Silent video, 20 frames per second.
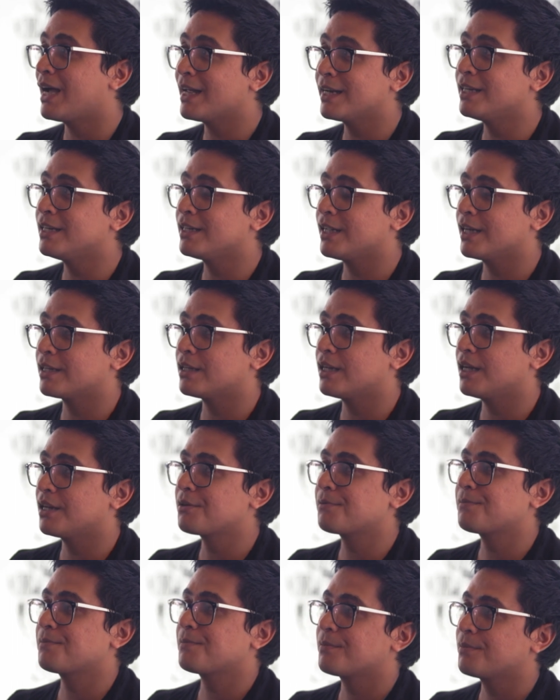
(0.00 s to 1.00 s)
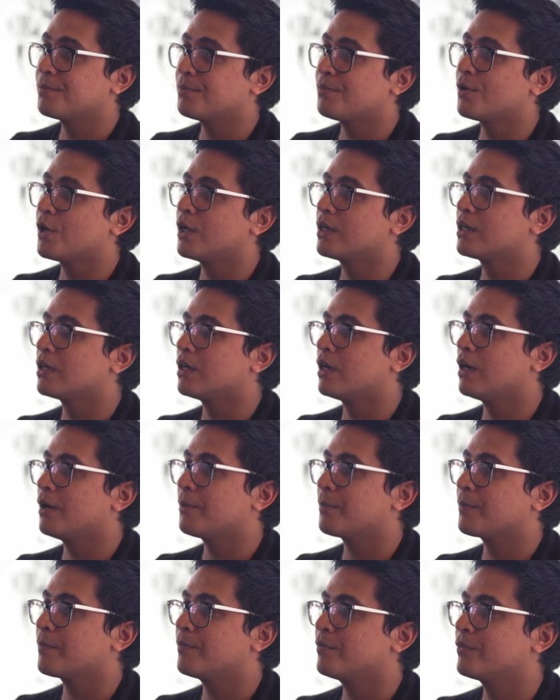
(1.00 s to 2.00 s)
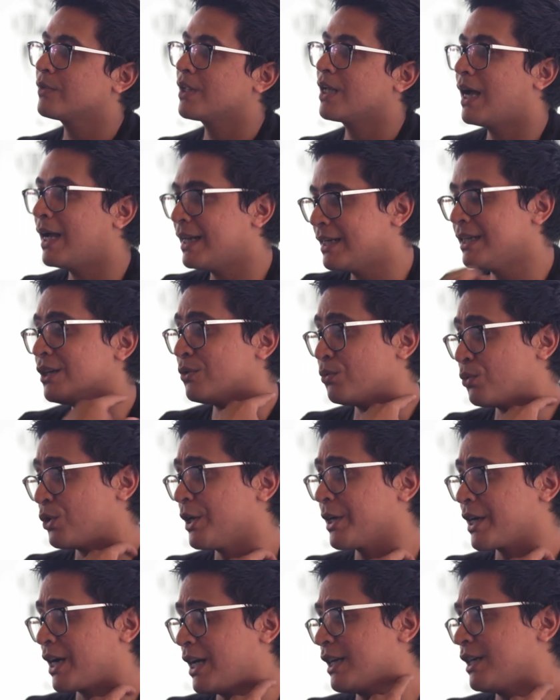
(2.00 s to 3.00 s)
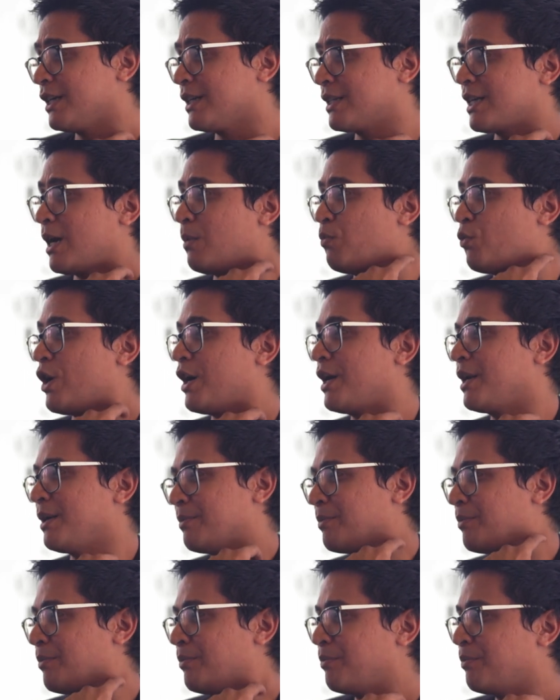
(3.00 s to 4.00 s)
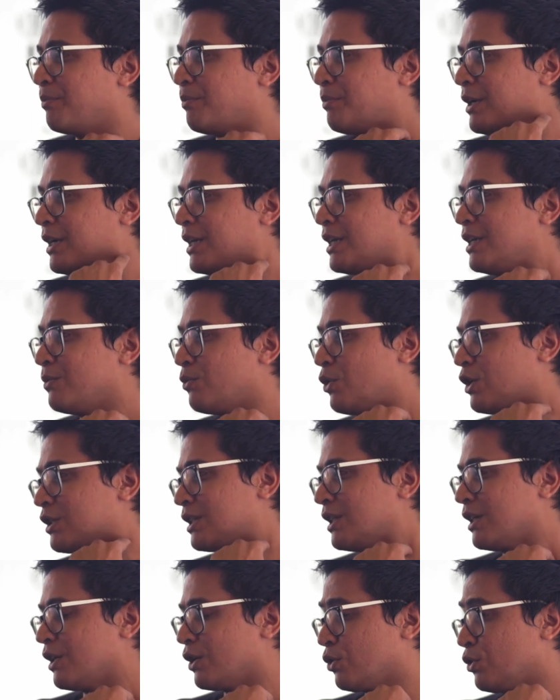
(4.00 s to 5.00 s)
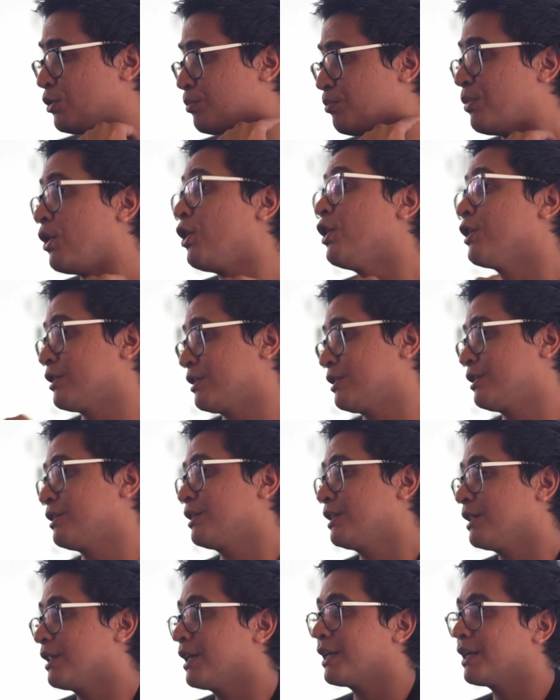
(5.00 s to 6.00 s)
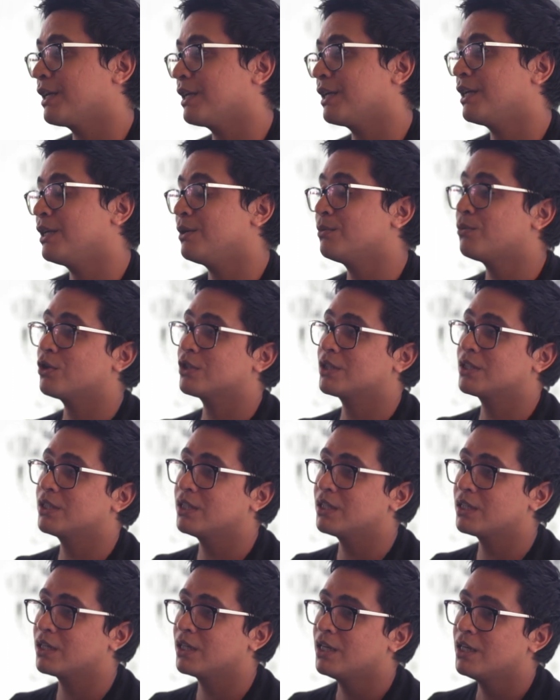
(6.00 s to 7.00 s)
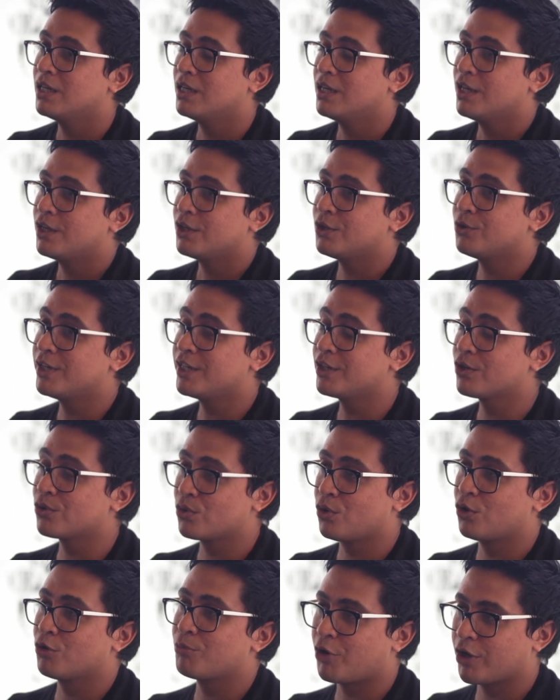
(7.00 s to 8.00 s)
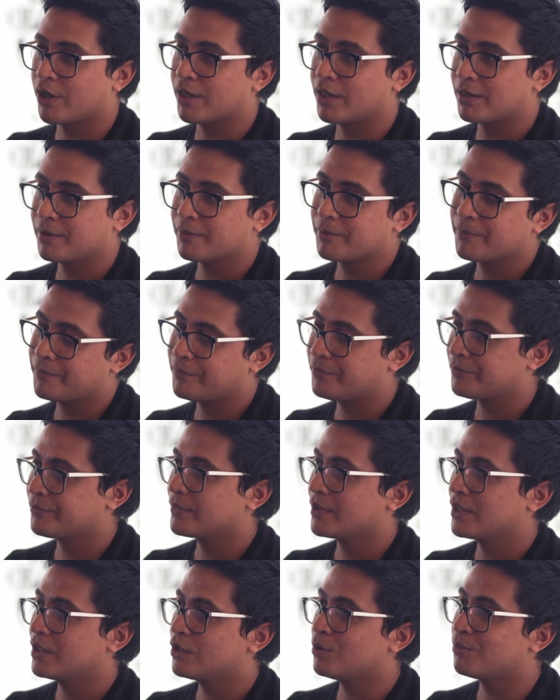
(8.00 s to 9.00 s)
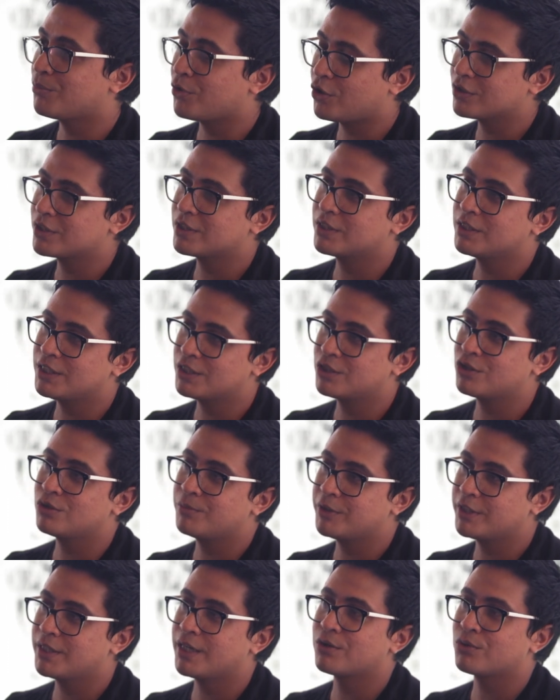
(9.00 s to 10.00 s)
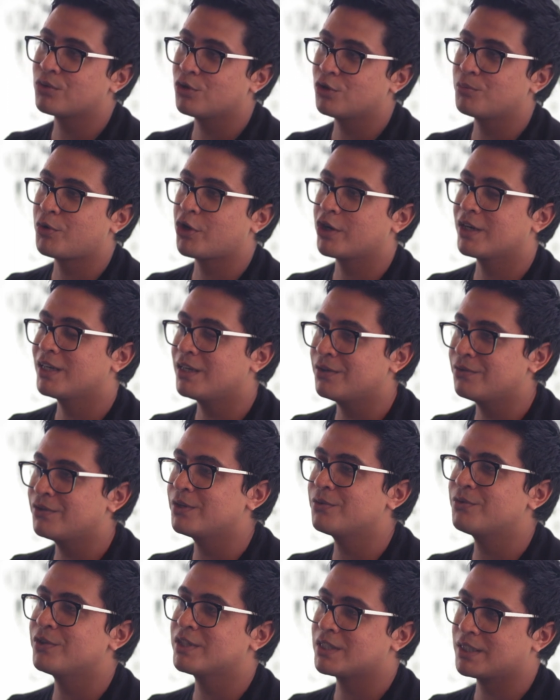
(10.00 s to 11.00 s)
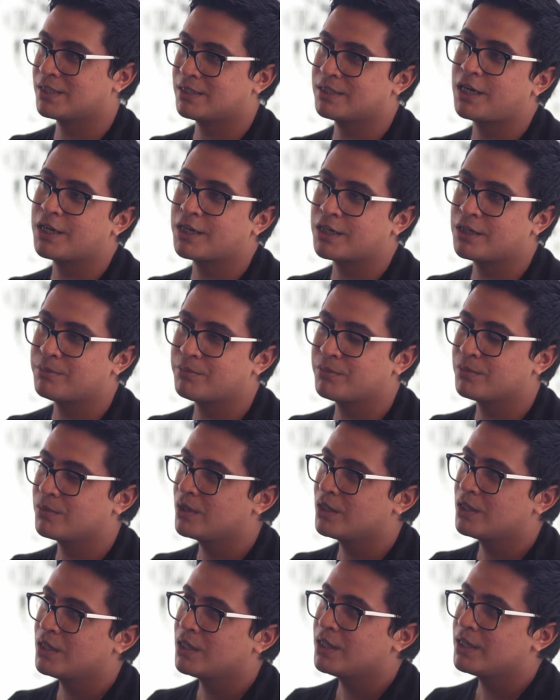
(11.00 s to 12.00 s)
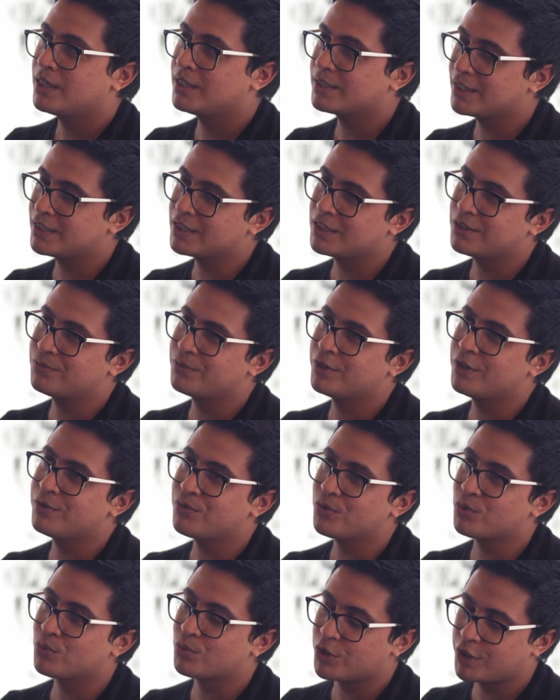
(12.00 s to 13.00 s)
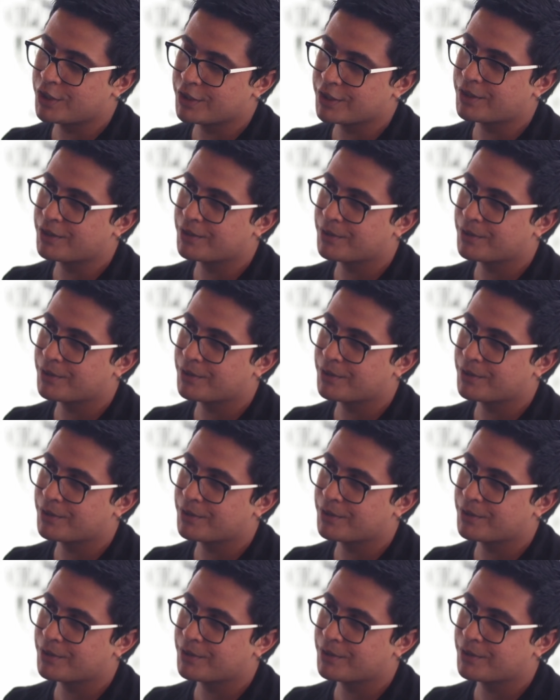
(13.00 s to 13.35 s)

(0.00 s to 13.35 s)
I didn't get that. But I did work under someone, but he wasn't a good boss. Like, he wasn't. You need a role model. Your boss needs to be that role model, even if it's a startup. He says, even if you work